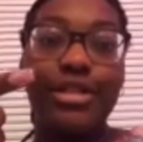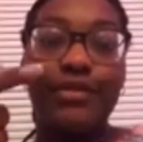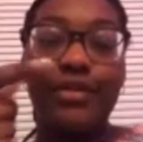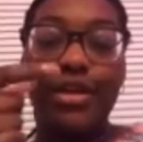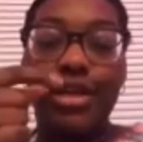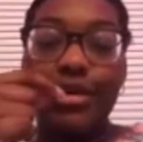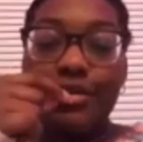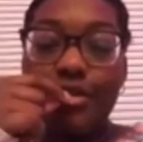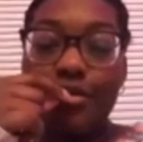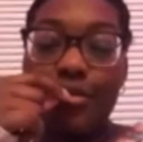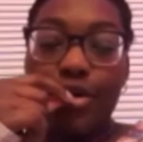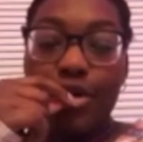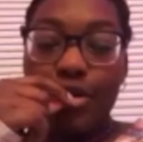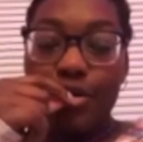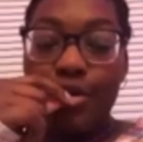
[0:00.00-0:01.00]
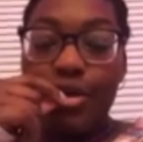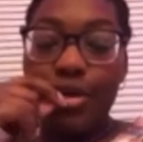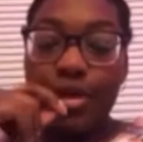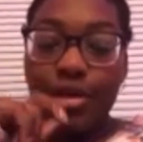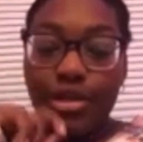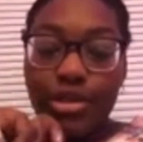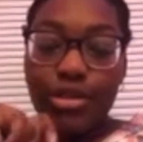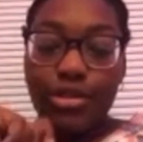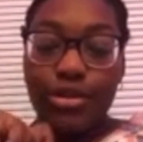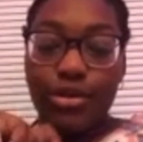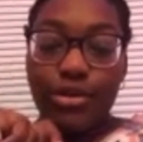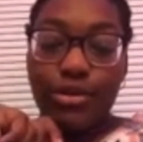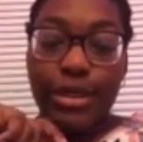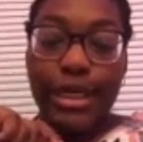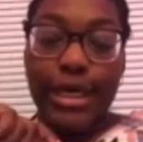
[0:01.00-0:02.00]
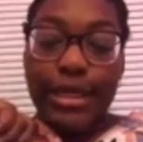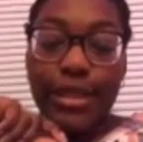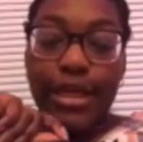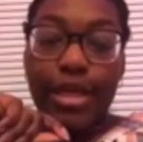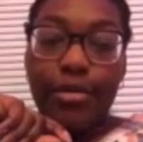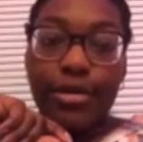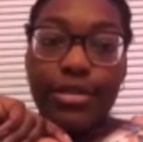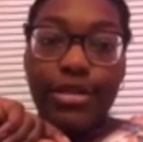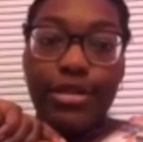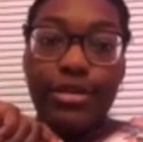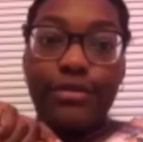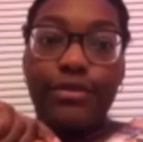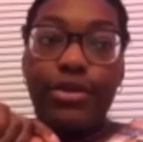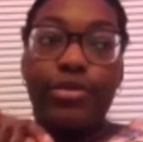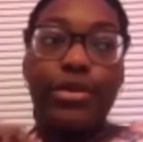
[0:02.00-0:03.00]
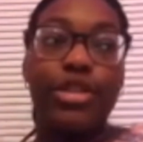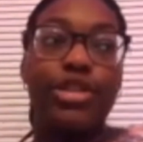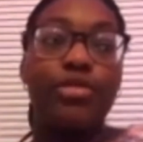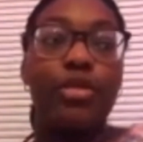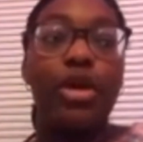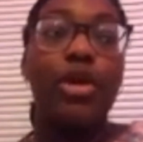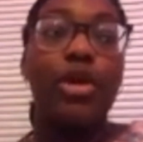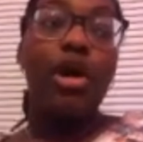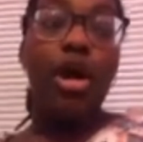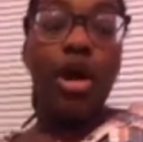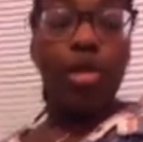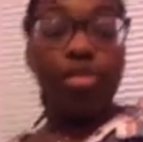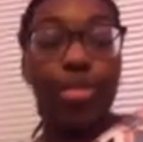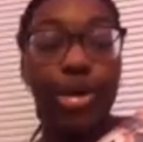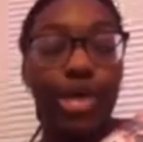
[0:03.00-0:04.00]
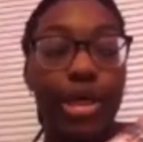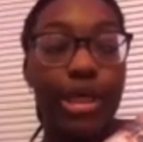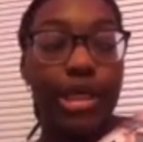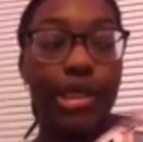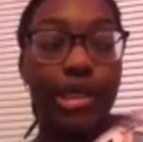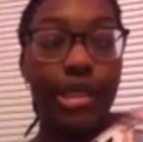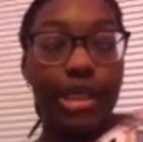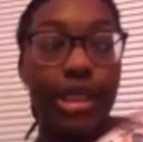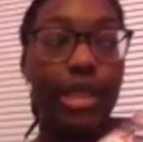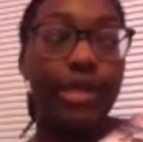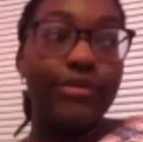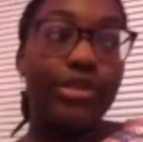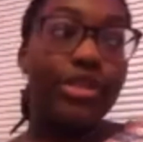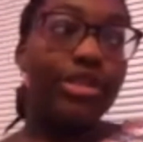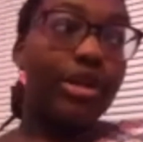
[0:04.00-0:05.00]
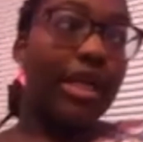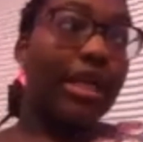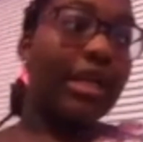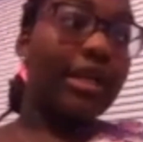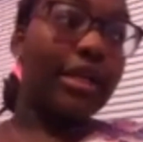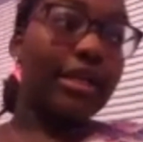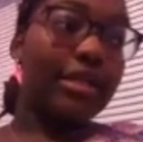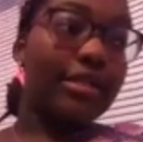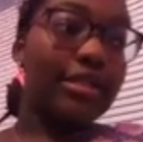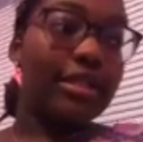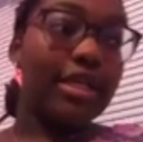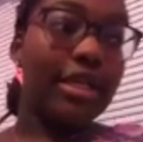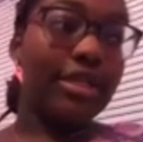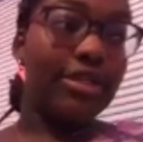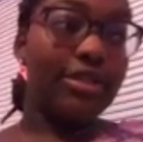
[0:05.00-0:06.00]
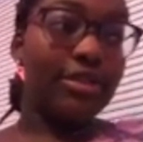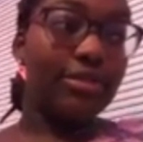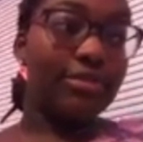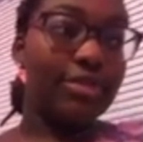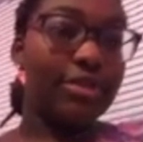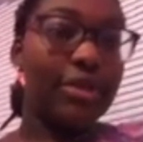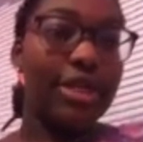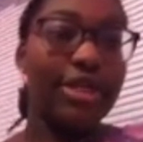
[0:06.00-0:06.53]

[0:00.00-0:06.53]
video tomorrow. So yeah, then I'm also gonna film this tomorrow. But yeah, I have to start editing today too, so